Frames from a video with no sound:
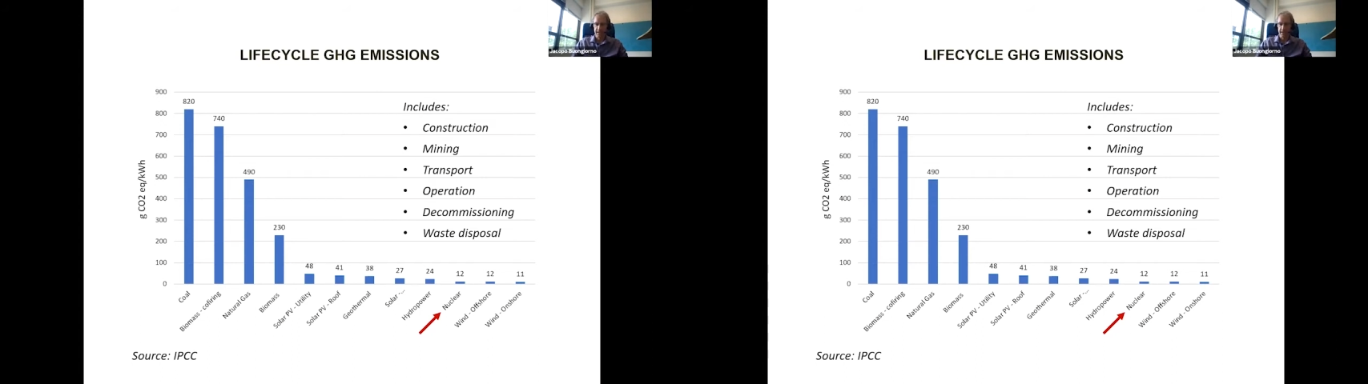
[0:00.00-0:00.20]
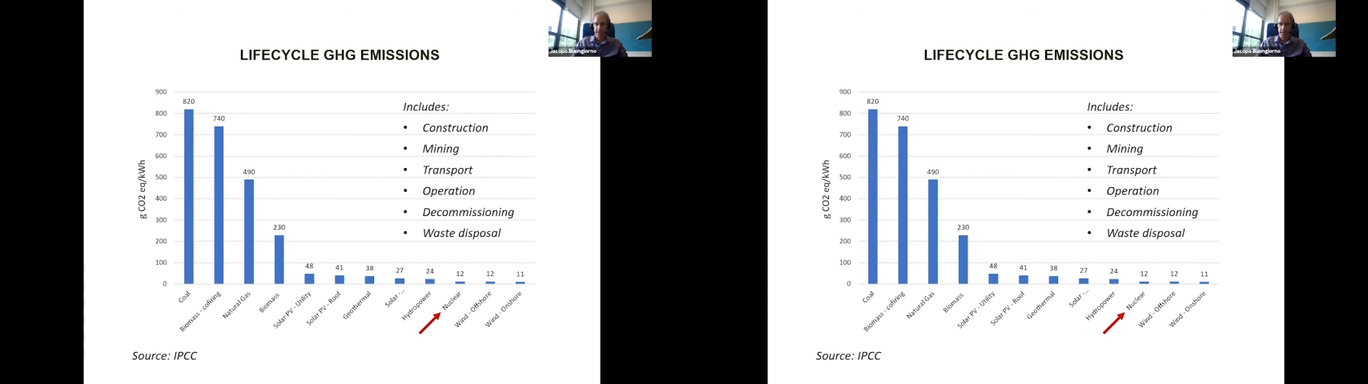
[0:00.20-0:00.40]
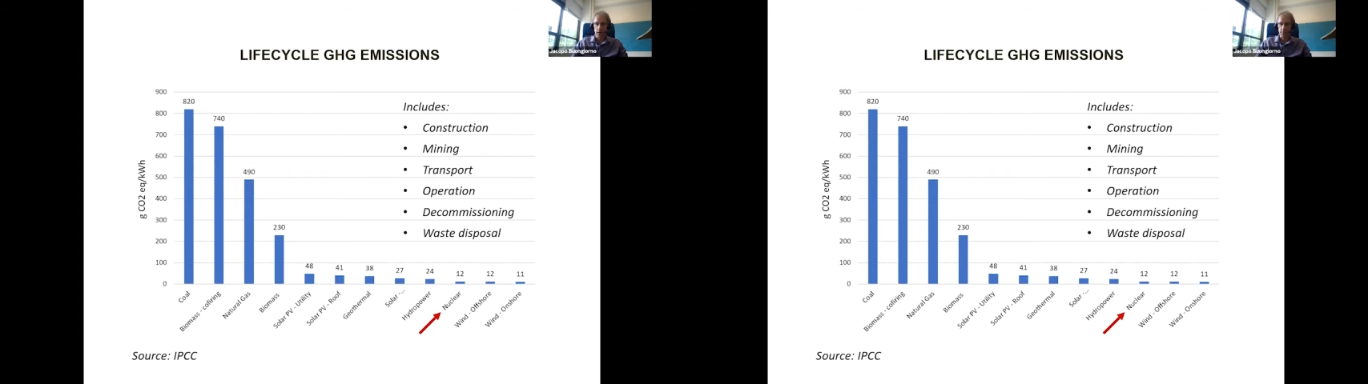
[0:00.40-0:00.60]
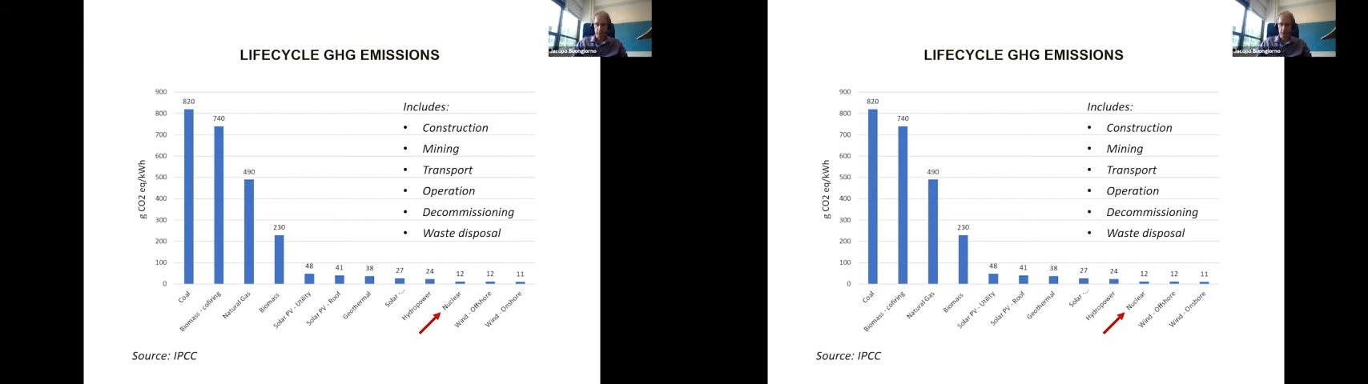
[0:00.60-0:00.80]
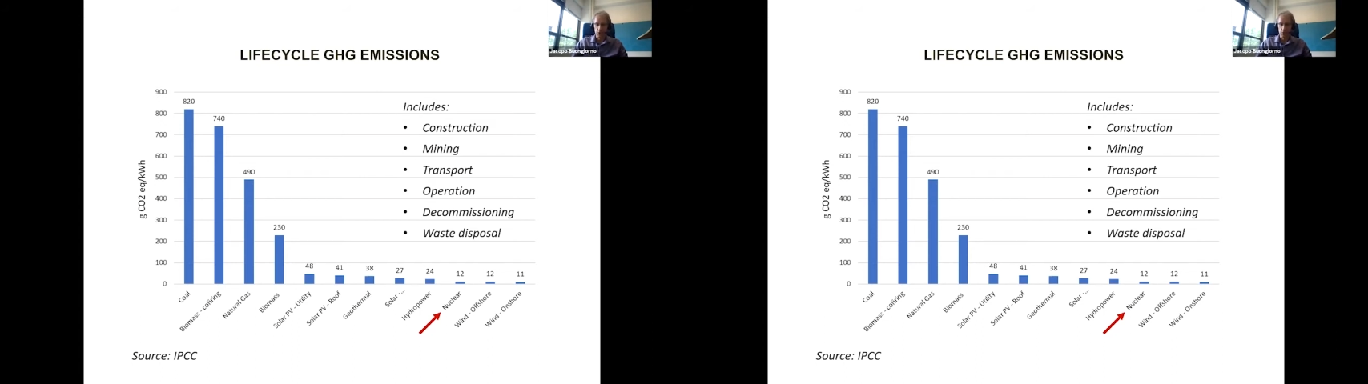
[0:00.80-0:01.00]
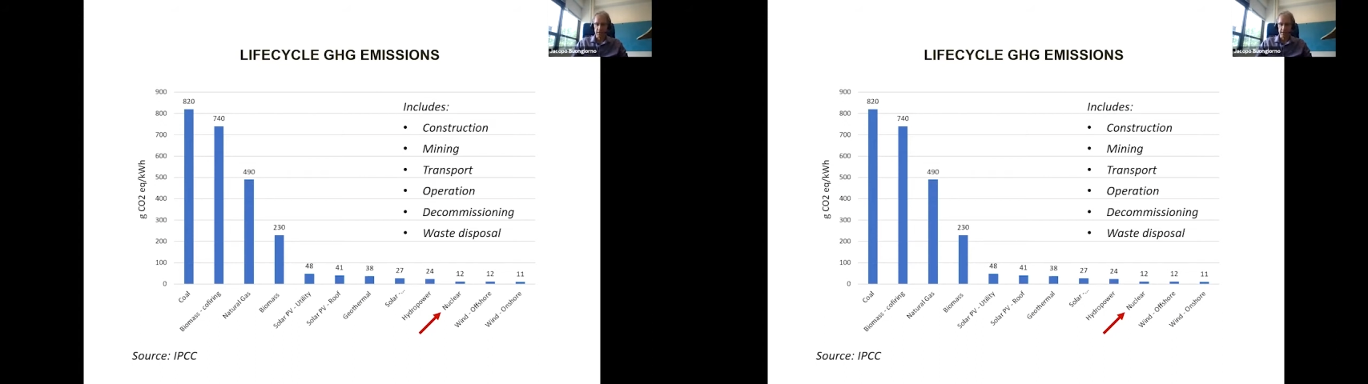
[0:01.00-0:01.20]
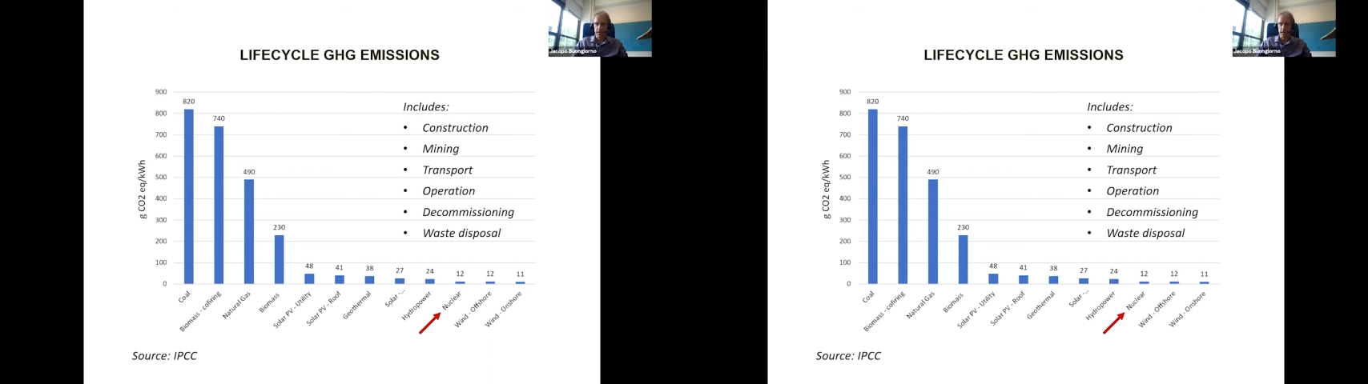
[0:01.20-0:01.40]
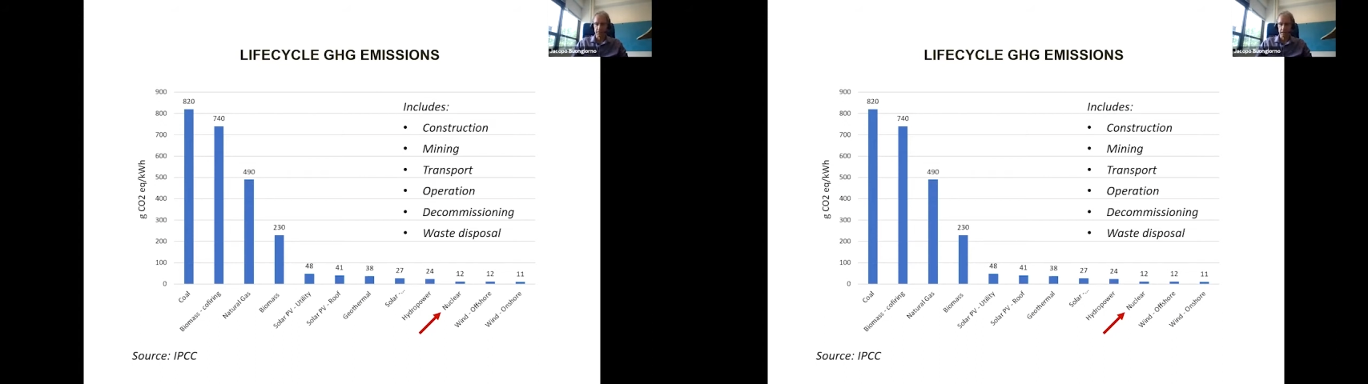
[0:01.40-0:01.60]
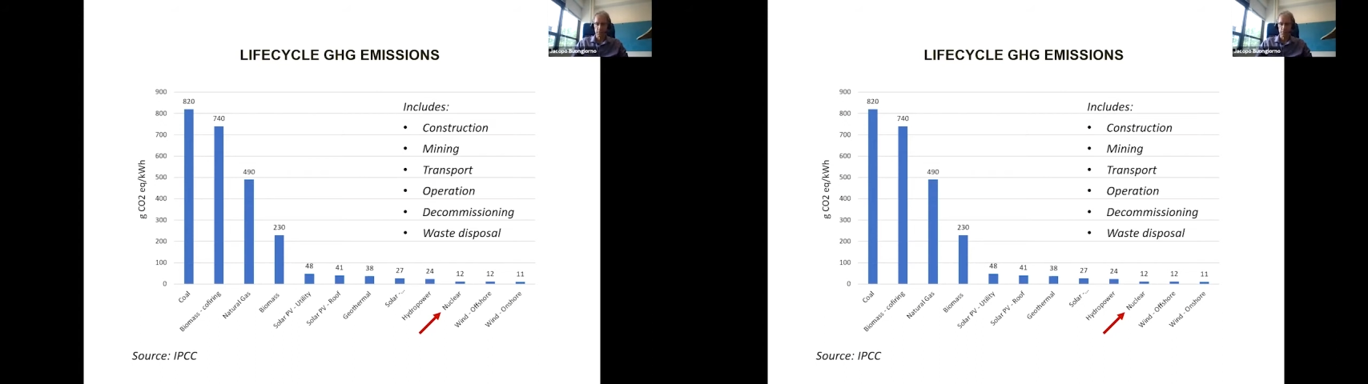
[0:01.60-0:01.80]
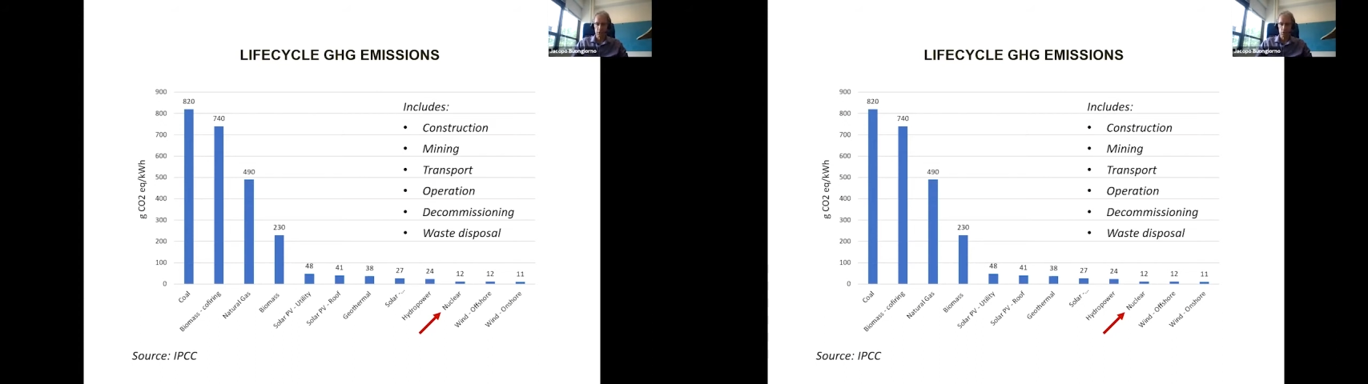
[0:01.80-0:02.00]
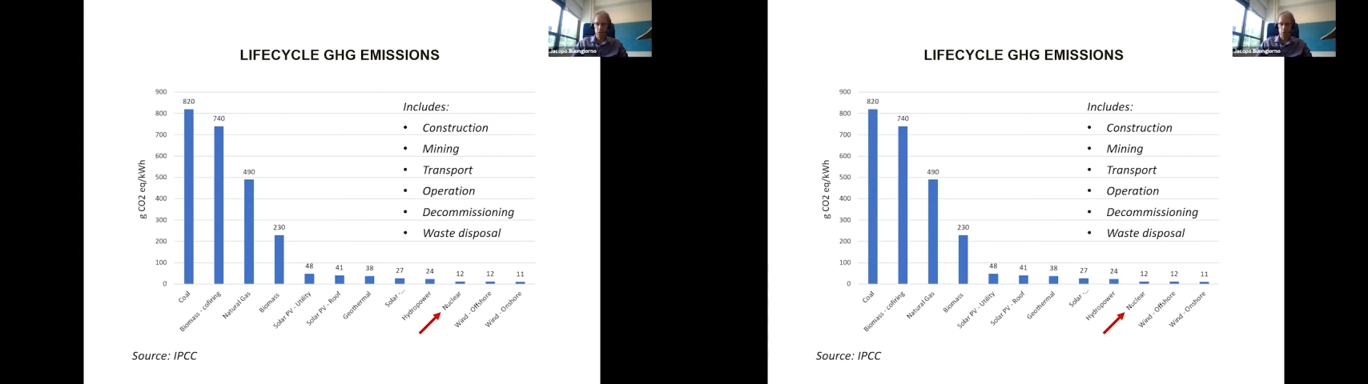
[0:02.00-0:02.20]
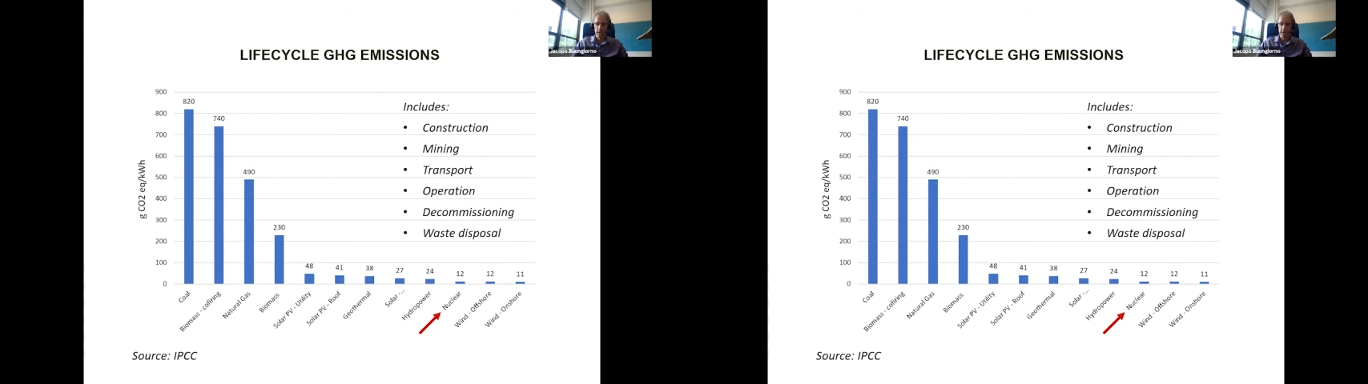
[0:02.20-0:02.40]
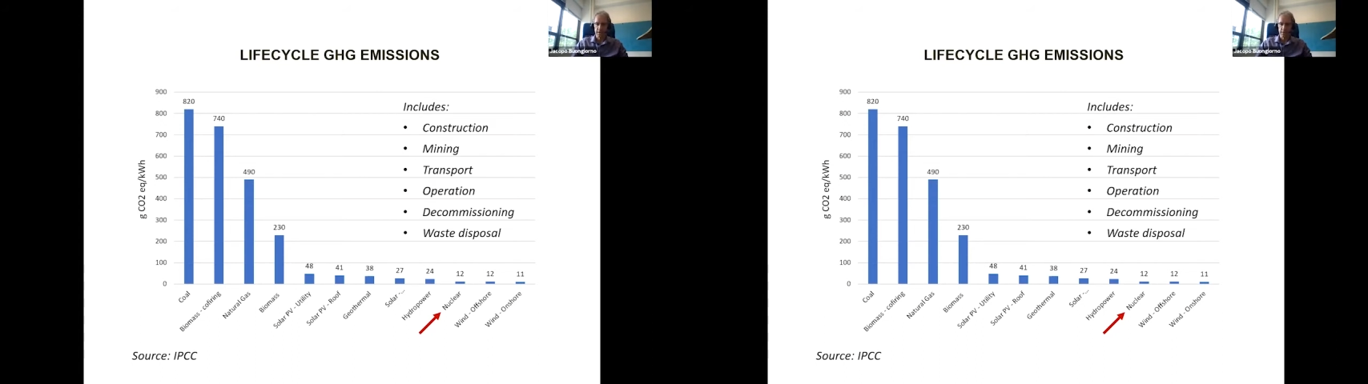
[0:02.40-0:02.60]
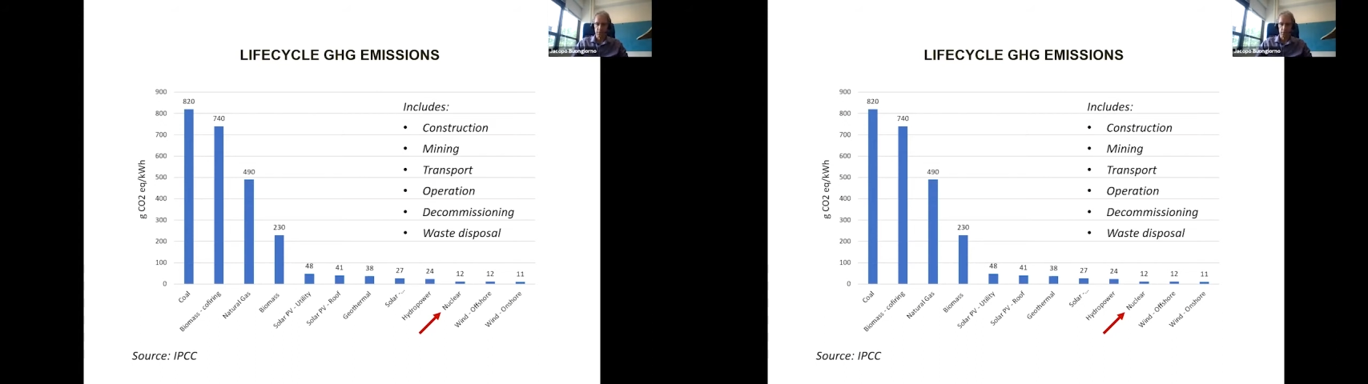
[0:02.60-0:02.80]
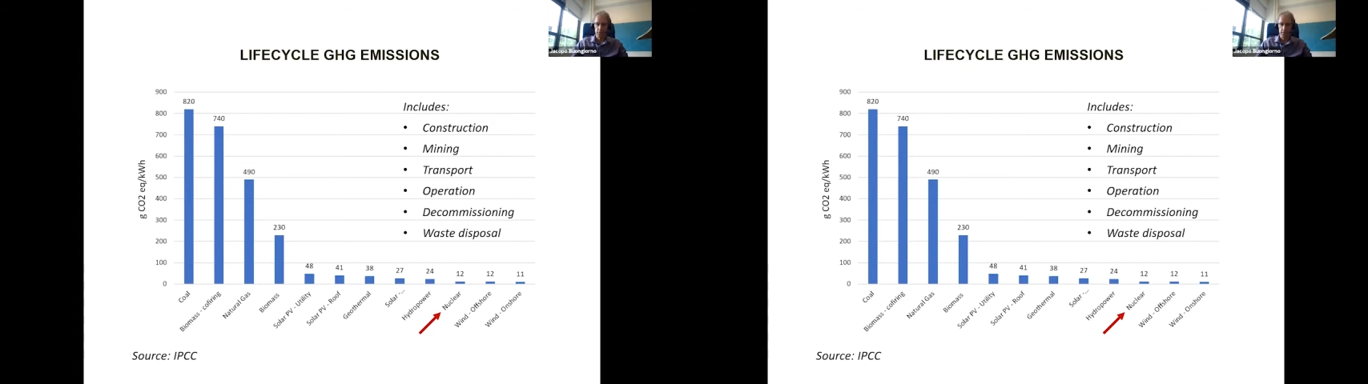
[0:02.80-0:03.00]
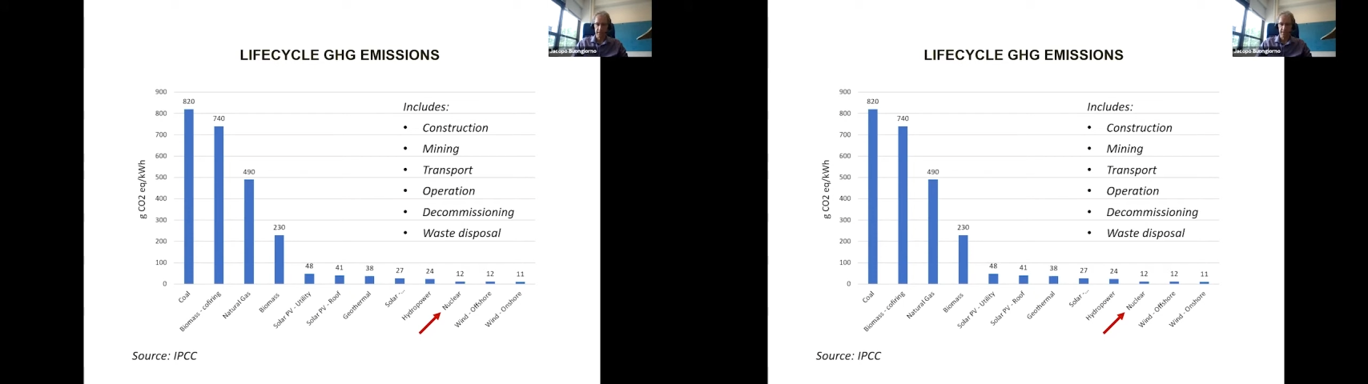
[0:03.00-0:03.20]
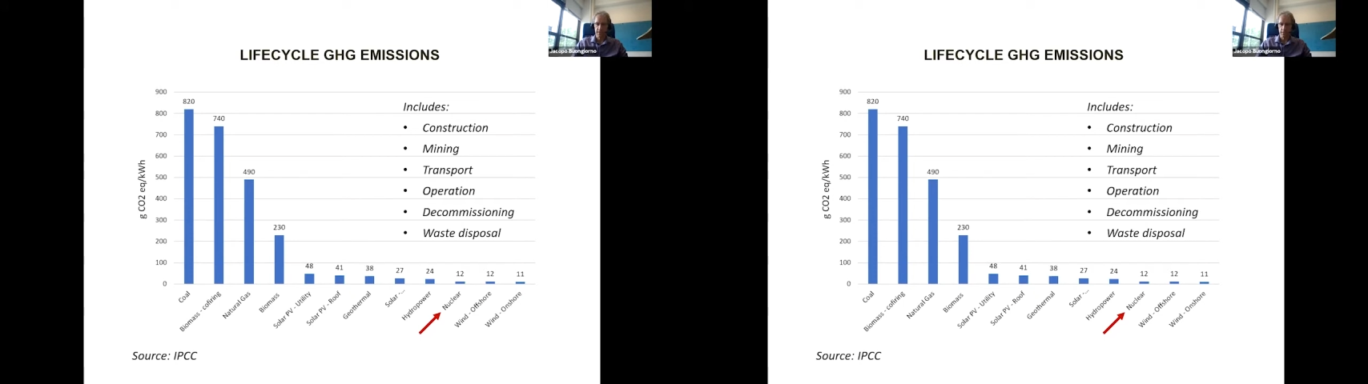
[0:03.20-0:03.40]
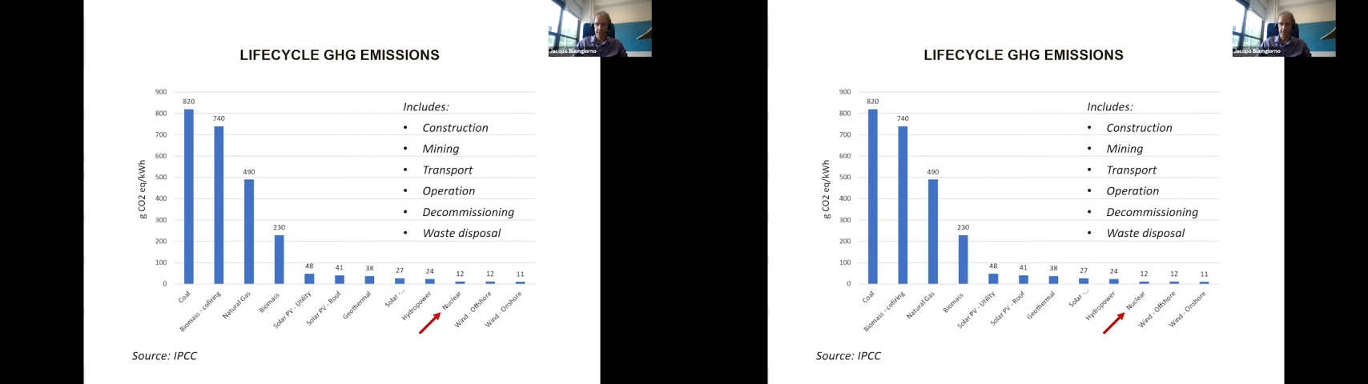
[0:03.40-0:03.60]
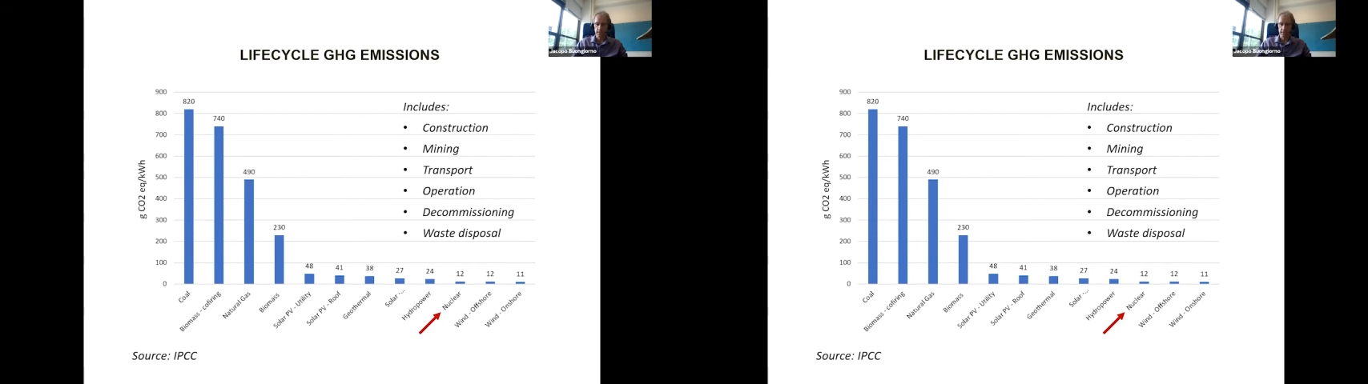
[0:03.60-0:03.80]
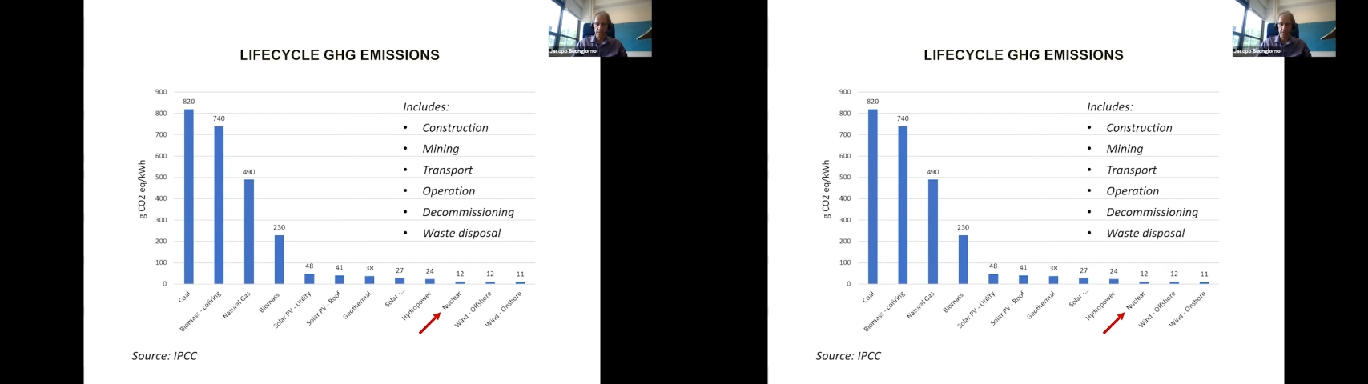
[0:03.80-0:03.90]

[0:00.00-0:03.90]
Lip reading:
(no speaker visible)